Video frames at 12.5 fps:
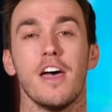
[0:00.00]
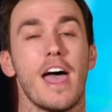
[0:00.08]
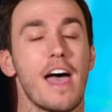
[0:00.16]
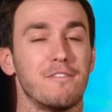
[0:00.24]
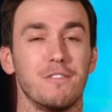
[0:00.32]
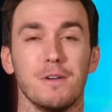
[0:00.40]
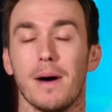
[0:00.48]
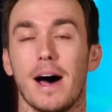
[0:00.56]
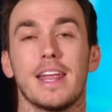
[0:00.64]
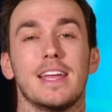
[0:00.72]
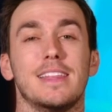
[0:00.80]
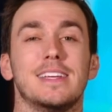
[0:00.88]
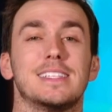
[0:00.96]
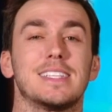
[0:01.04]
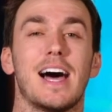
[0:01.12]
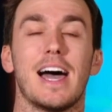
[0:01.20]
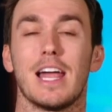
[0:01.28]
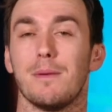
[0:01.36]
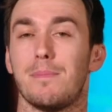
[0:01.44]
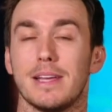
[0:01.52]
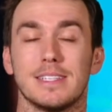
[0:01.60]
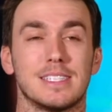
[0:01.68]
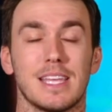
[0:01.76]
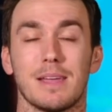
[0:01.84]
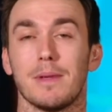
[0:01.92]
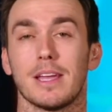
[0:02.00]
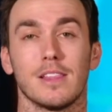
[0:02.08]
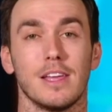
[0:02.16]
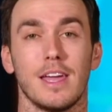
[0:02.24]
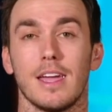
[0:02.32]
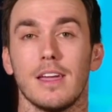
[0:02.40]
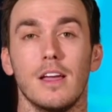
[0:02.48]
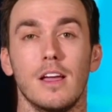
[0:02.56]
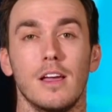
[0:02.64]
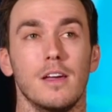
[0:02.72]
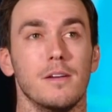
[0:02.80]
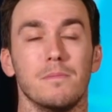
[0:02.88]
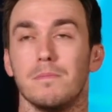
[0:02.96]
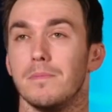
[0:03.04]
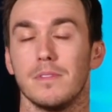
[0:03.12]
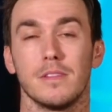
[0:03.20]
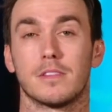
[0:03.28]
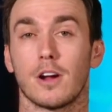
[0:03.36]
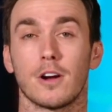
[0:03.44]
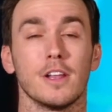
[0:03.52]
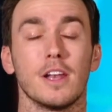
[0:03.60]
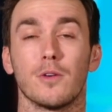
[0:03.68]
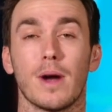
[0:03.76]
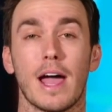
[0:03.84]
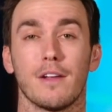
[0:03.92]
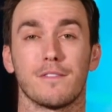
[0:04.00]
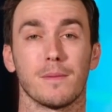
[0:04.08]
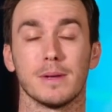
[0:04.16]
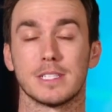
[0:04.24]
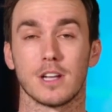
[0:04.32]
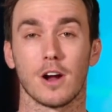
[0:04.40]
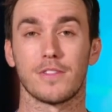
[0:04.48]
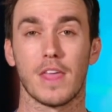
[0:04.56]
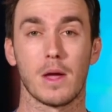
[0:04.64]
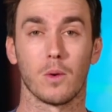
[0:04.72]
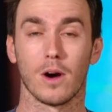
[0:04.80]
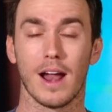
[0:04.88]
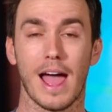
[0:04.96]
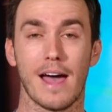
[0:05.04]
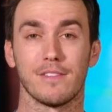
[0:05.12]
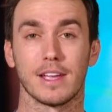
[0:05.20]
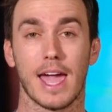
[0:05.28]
Everybody in this lineup has seemingly turned it around from a start they were having.